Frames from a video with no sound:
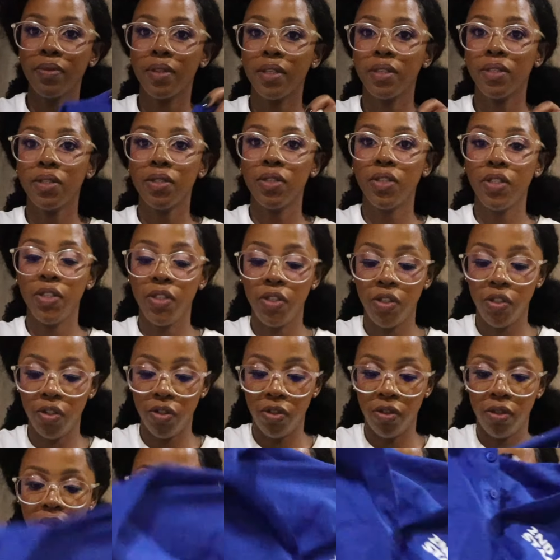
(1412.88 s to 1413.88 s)
this
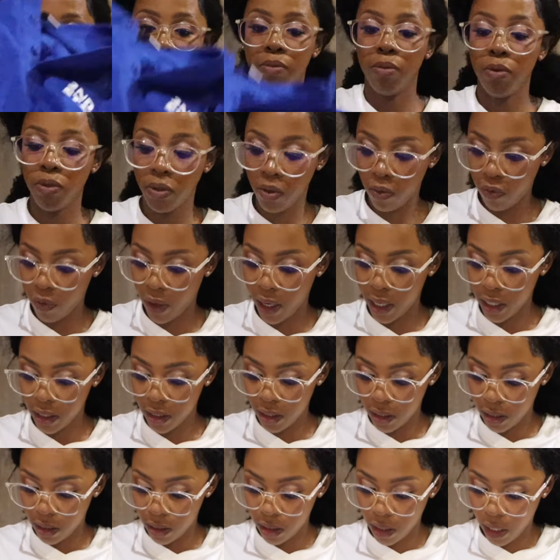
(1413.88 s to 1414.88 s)
t-shirt. Most of
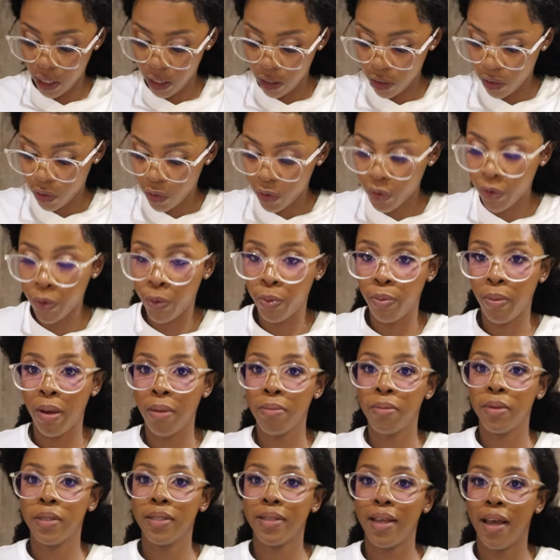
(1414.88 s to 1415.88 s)
us, like crew
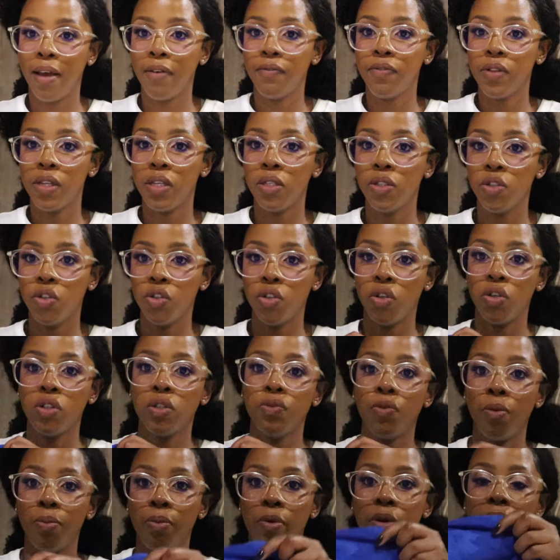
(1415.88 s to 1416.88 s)
members, have these
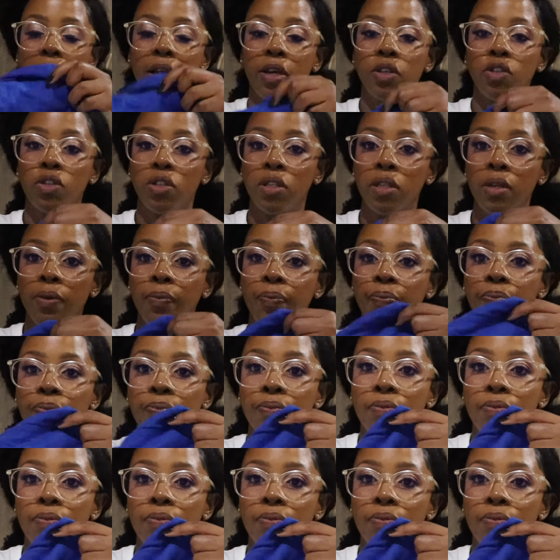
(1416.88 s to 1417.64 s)
shirts for production.